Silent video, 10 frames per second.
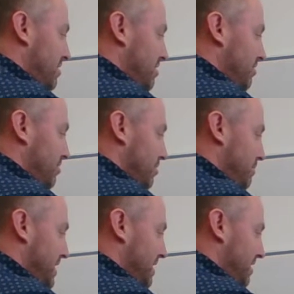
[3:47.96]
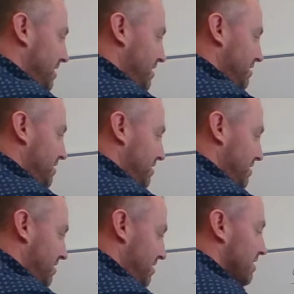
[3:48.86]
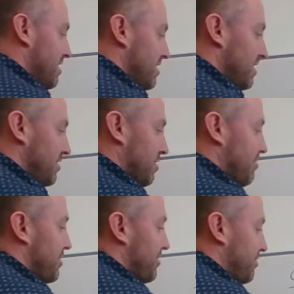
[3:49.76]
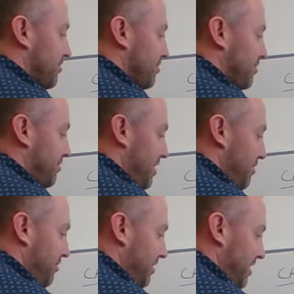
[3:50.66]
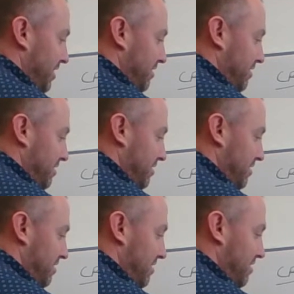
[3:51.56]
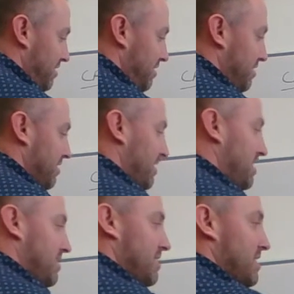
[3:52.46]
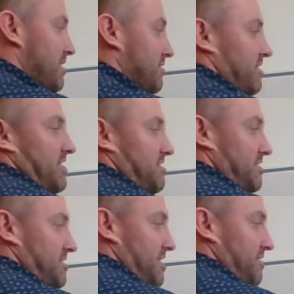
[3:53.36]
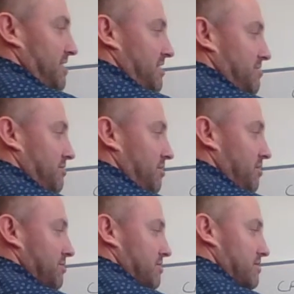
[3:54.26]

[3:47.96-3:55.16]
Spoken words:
to your bank account and a credit to your sales account. Okay, so let's just say it's $100.